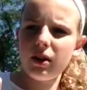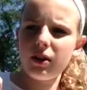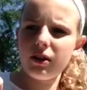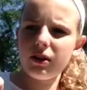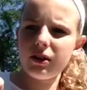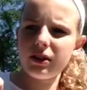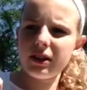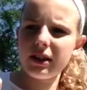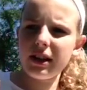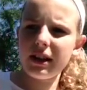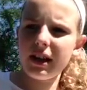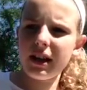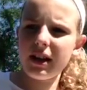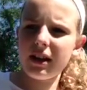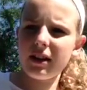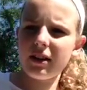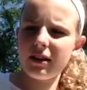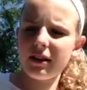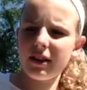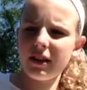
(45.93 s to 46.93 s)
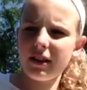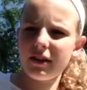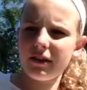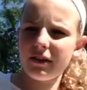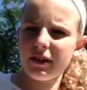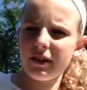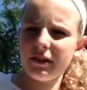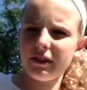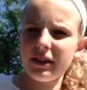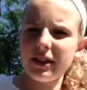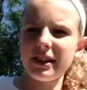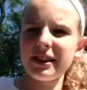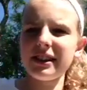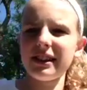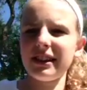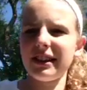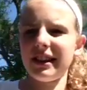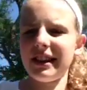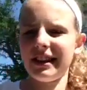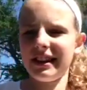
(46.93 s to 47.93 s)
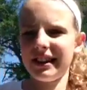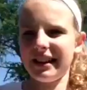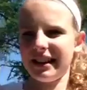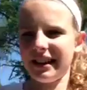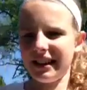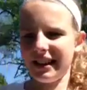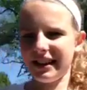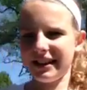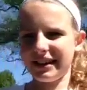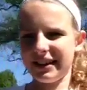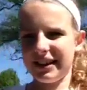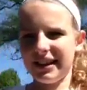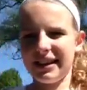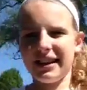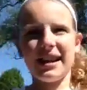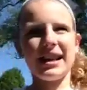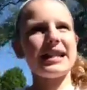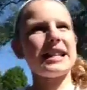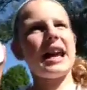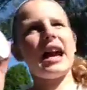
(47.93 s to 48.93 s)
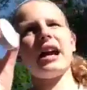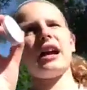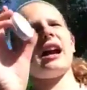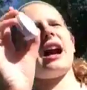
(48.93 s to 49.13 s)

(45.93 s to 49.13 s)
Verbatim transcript: There's like, I don't know, this lighting is like, it's like,